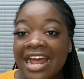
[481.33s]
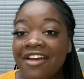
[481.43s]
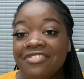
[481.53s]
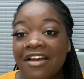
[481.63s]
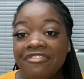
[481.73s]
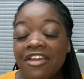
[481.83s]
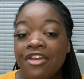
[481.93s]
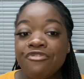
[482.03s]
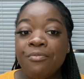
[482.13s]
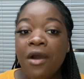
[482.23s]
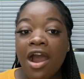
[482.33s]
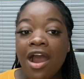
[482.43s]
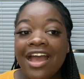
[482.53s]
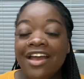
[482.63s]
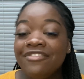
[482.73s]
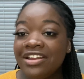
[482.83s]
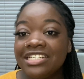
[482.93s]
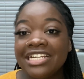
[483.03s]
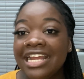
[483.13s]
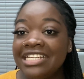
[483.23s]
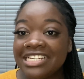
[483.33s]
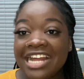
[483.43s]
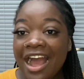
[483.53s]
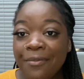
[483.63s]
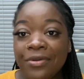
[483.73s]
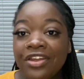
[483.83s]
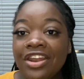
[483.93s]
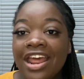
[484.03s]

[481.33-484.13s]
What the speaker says: have that faith, but eventually it did happen,